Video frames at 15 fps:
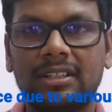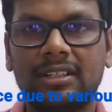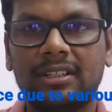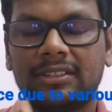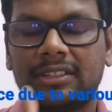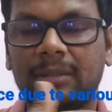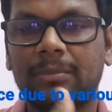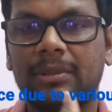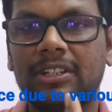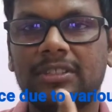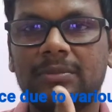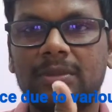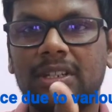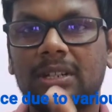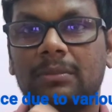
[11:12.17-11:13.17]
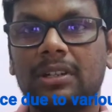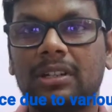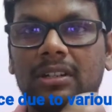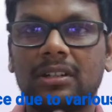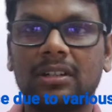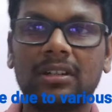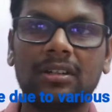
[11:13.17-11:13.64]
somebody's become
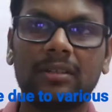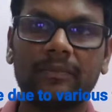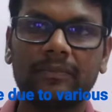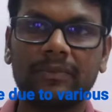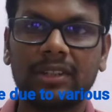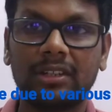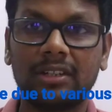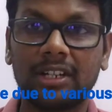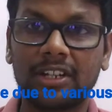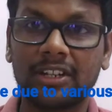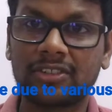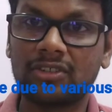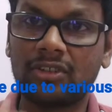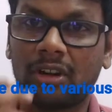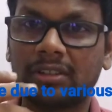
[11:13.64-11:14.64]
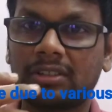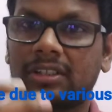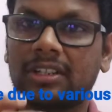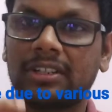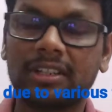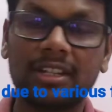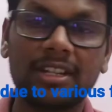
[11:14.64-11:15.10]
a greatest doctor
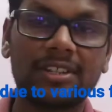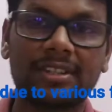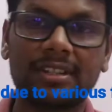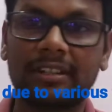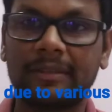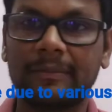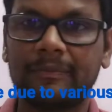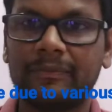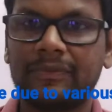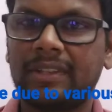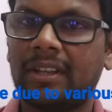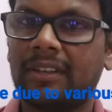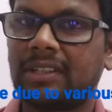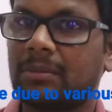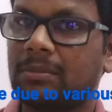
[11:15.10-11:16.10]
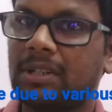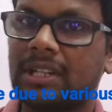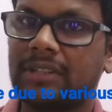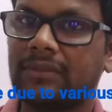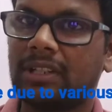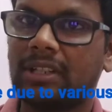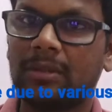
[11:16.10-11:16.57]
in the nation, somebody
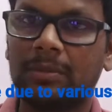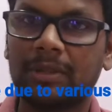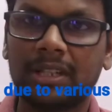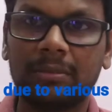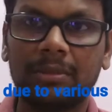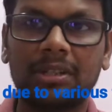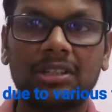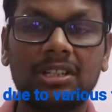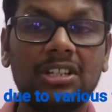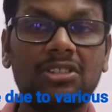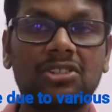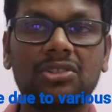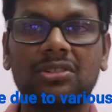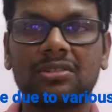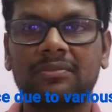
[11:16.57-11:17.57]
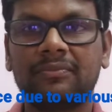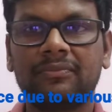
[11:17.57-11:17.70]
will become a teacher.